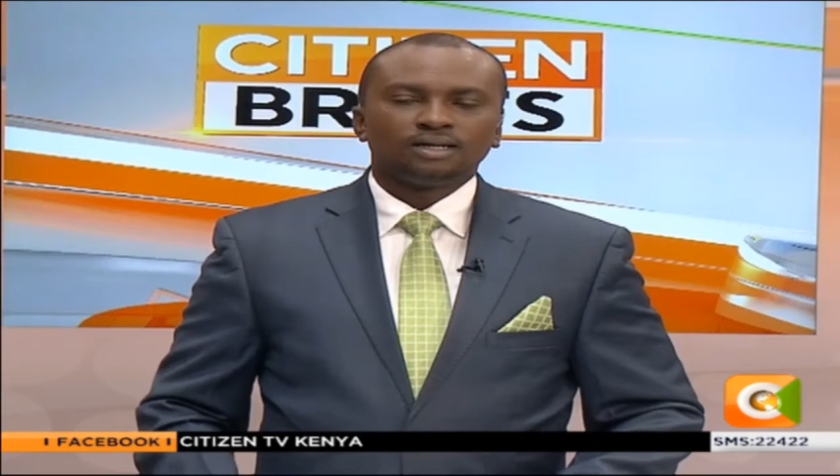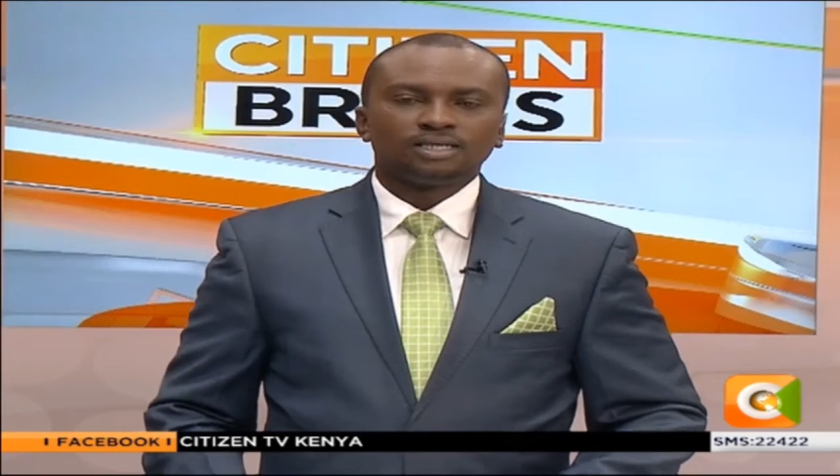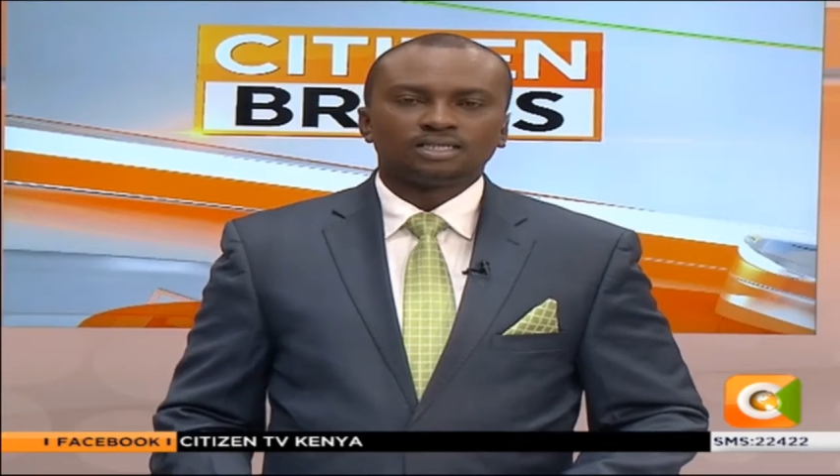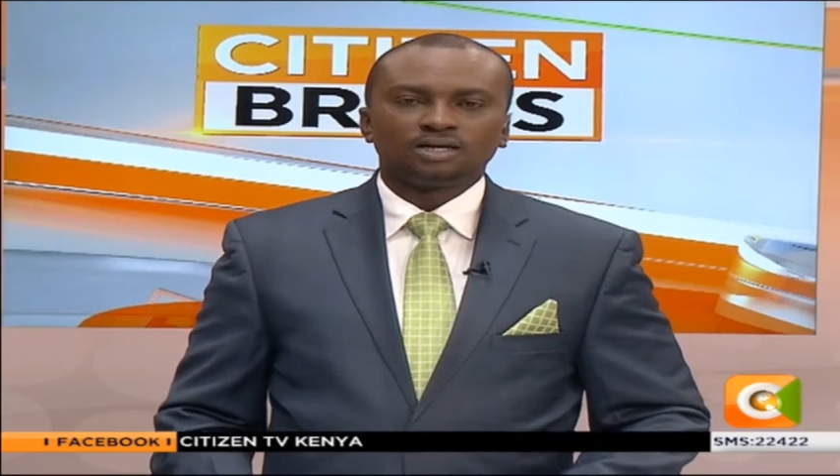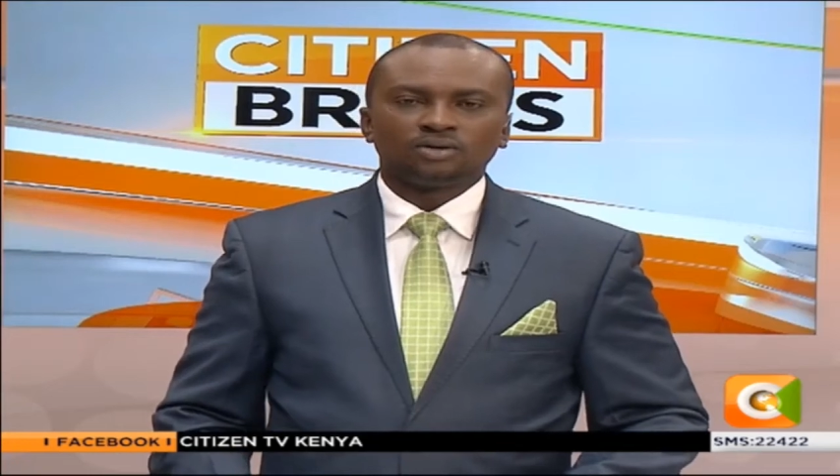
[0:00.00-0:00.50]

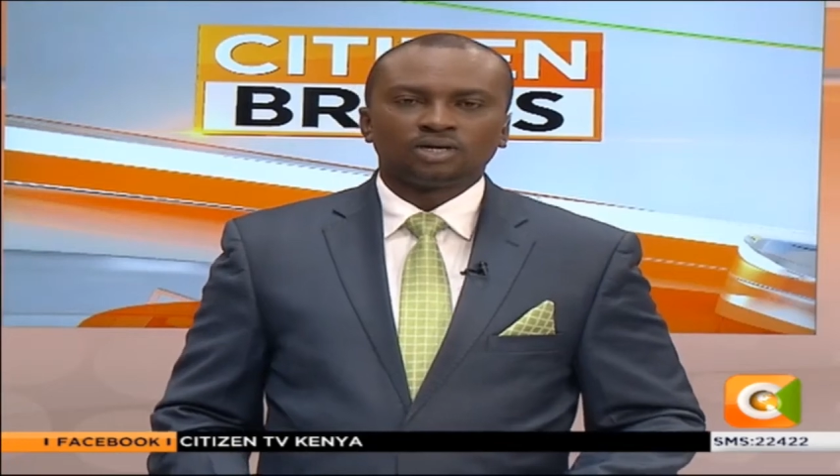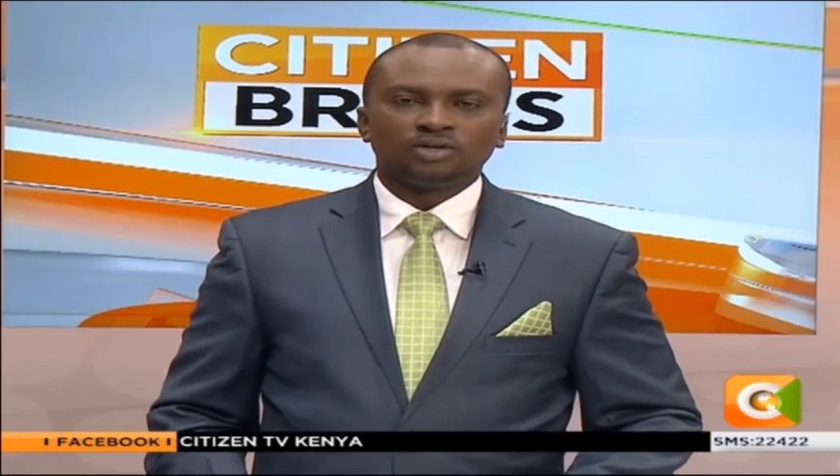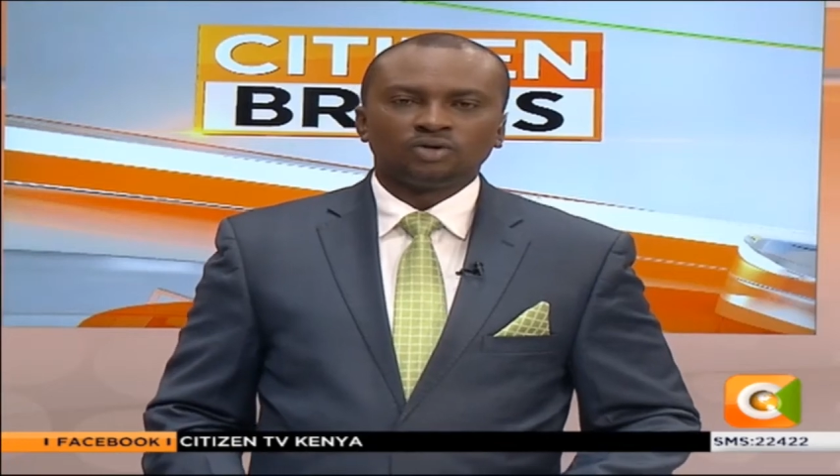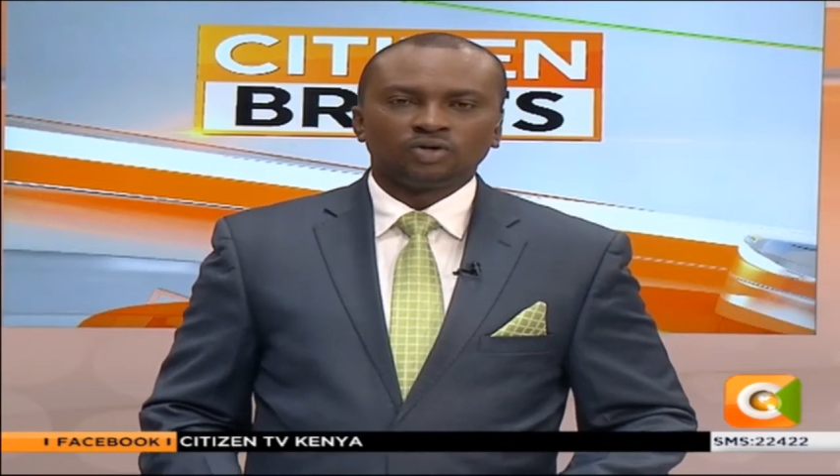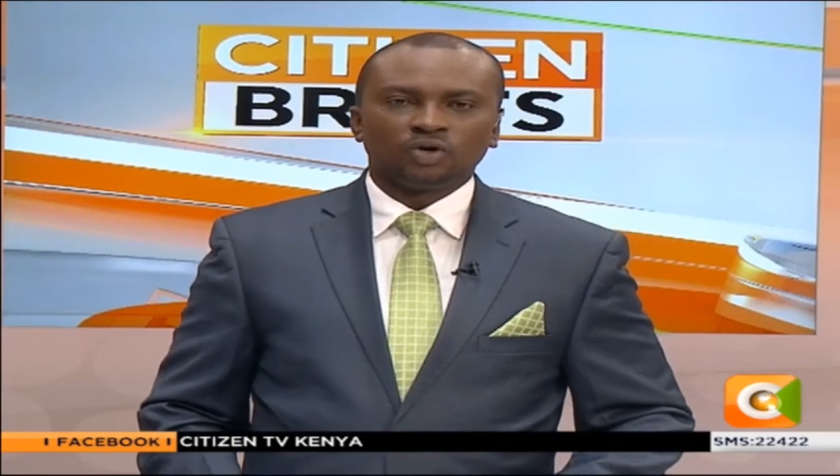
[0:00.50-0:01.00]
Let's now look at
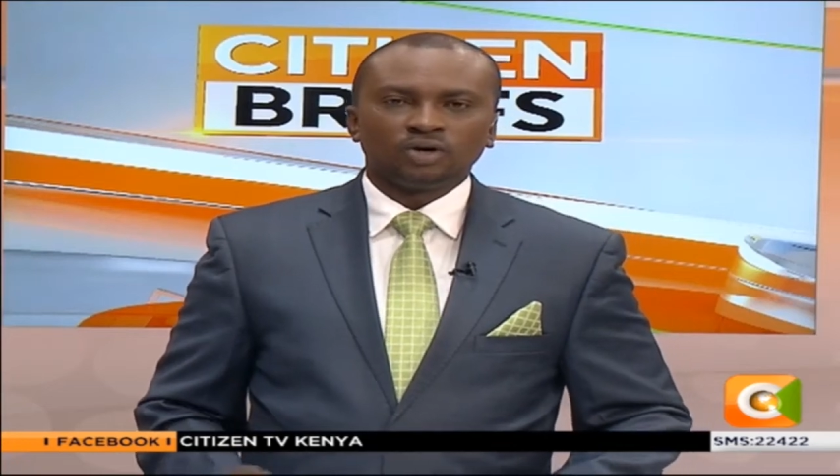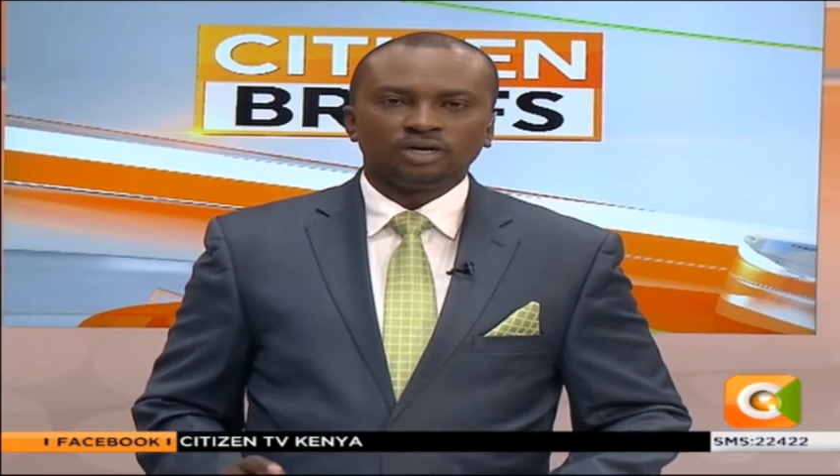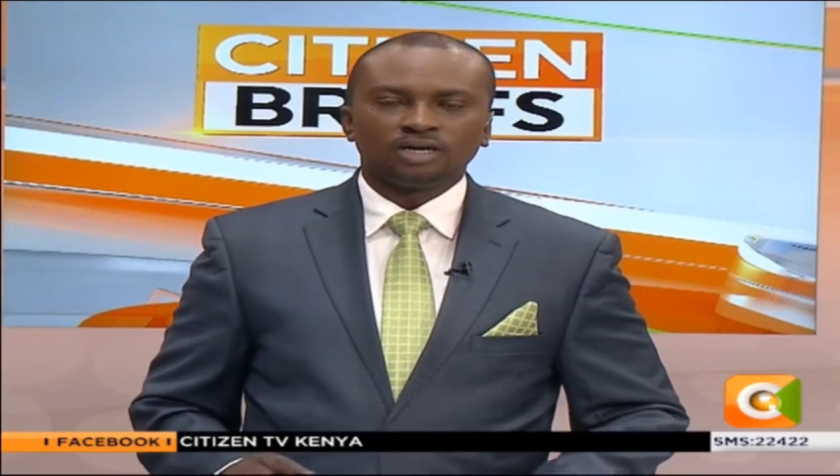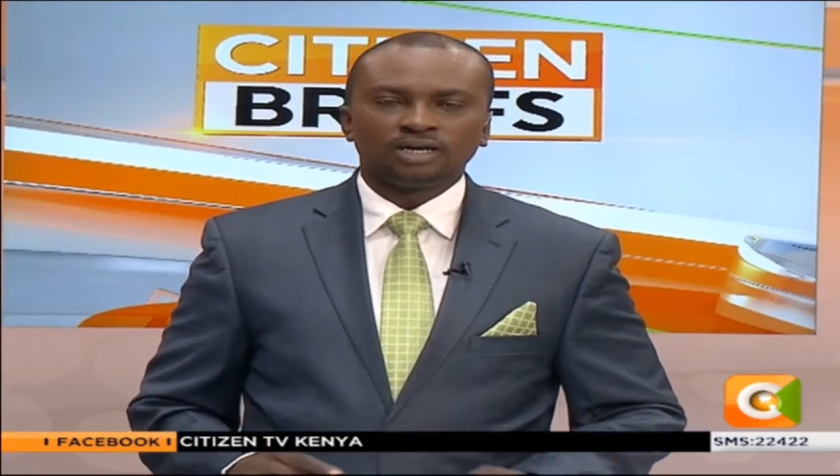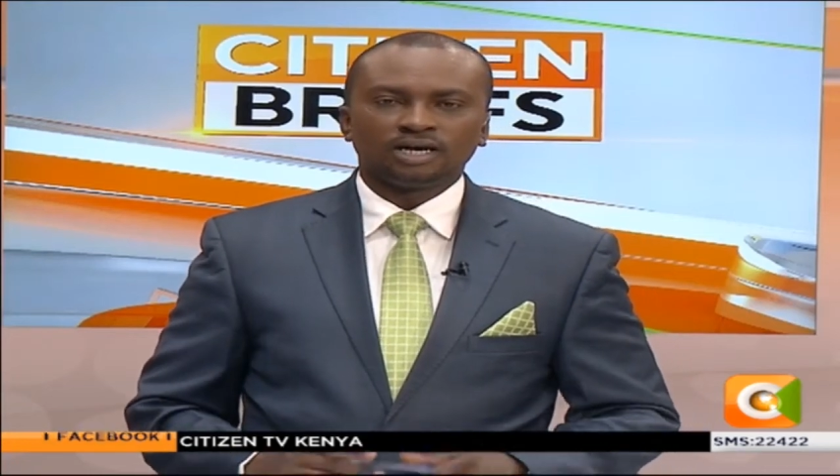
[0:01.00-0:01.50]
the
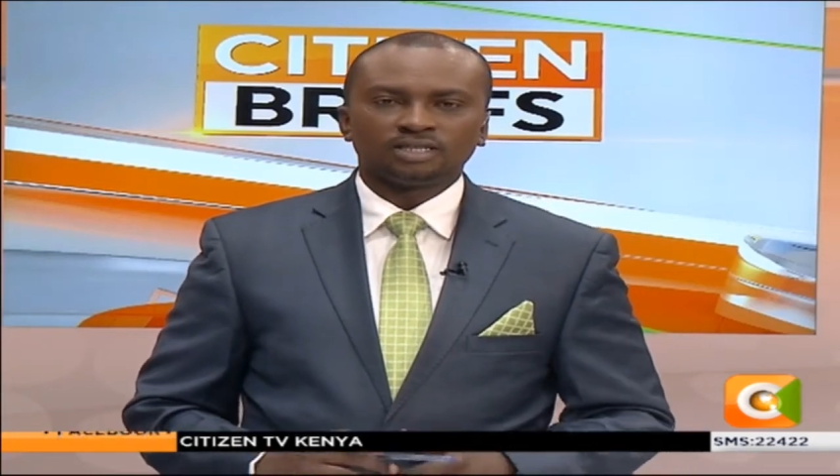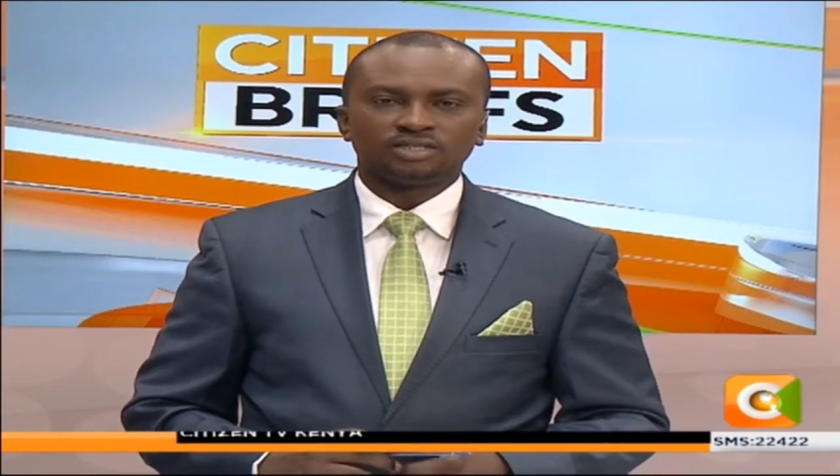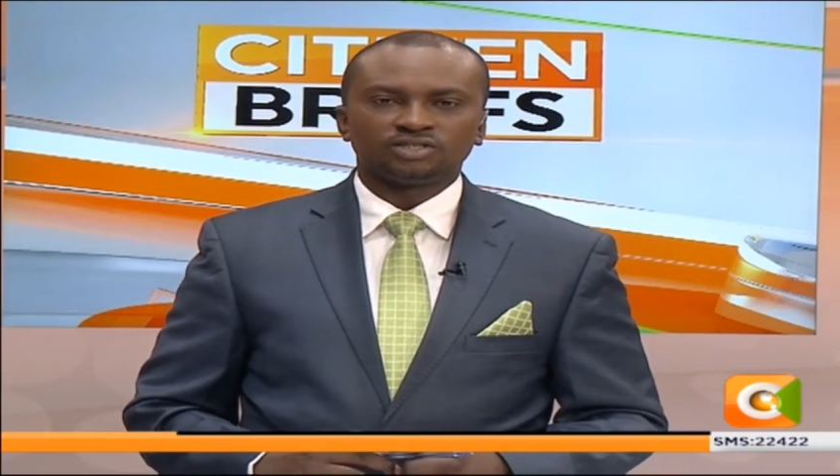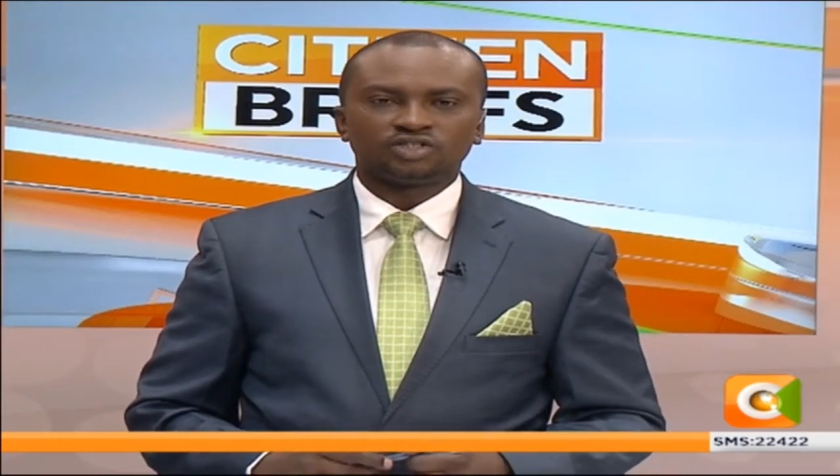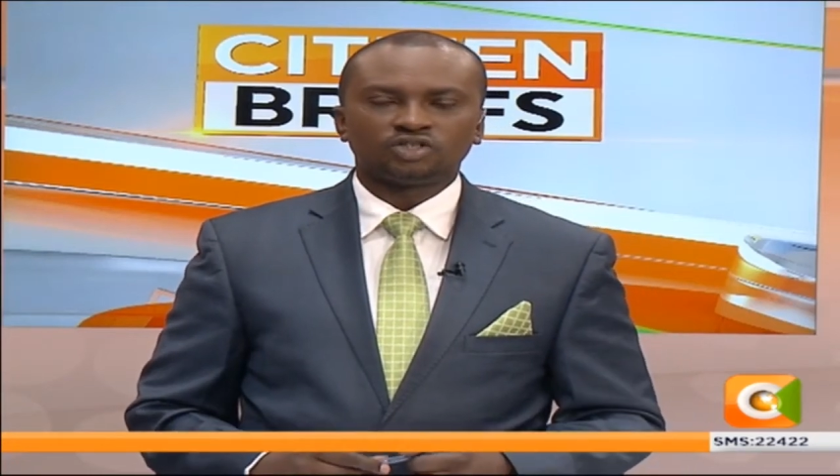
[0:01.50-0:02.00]
ongoing
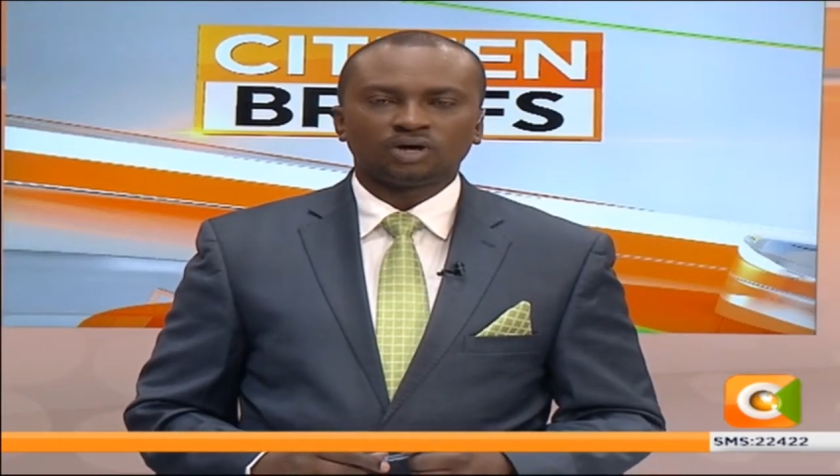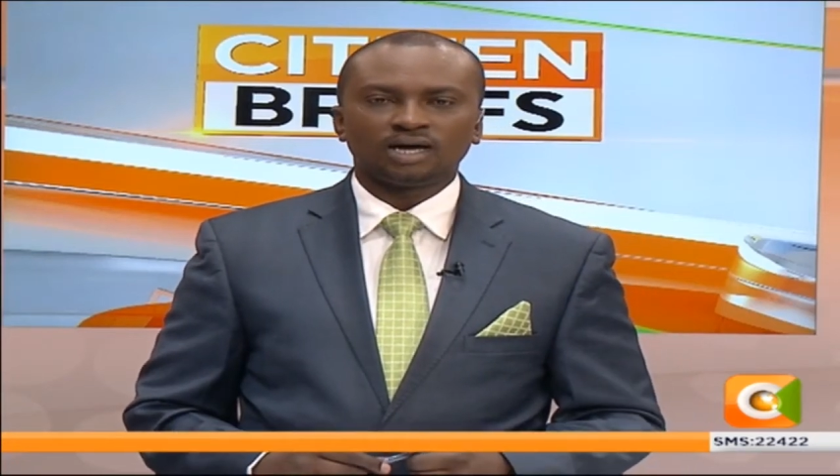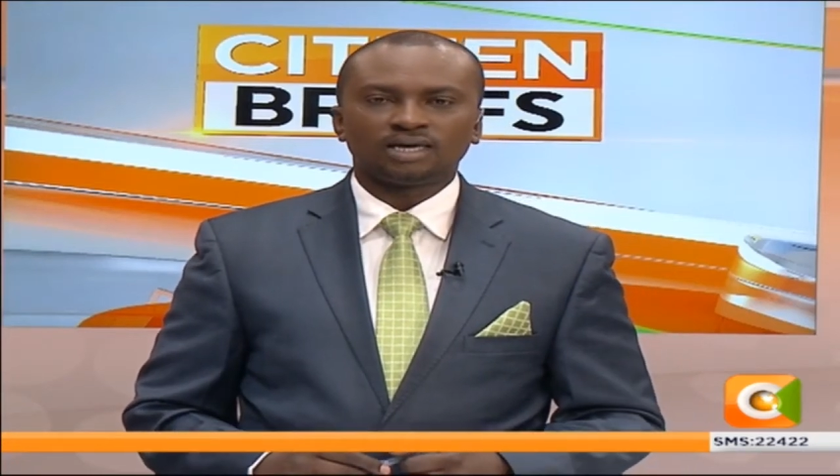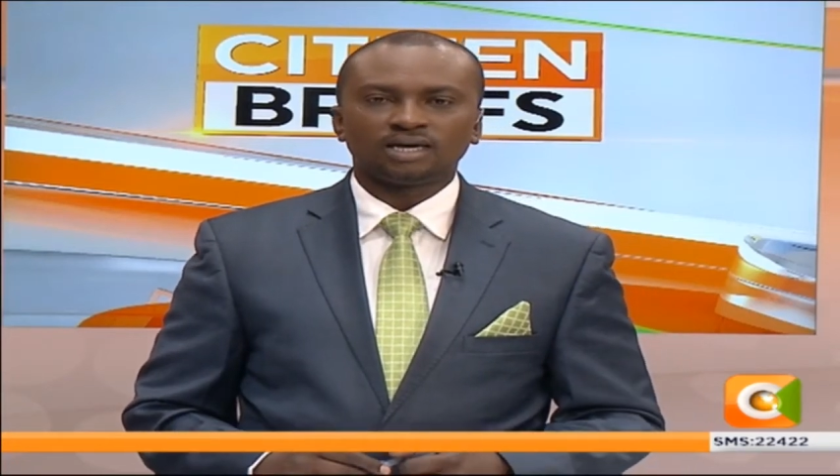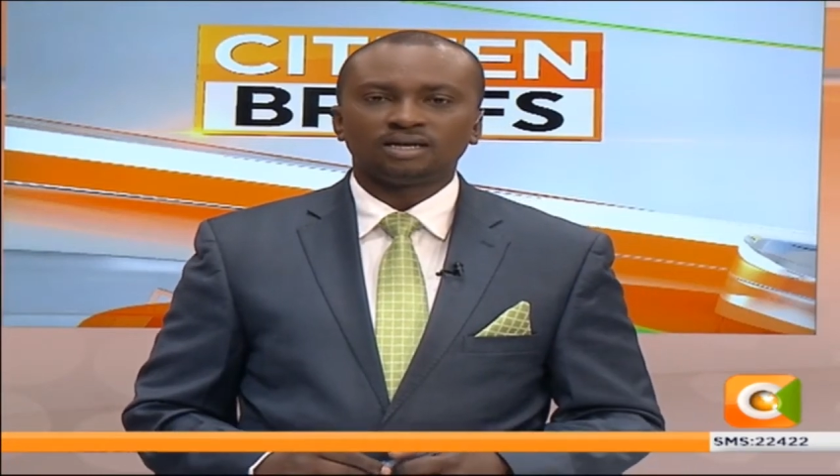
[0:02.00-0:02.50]
nurses' strike.